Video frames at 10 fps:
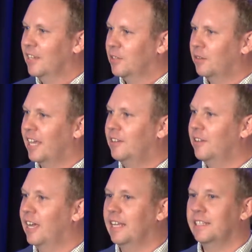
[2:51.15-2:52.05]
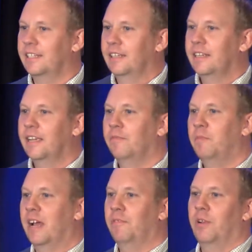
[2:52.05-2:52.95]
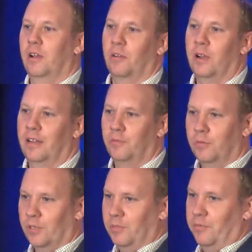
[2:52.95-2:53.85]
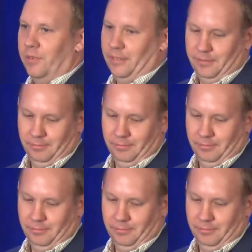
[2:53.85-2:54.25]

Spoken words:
So can you guys give Bev a round of warm applause?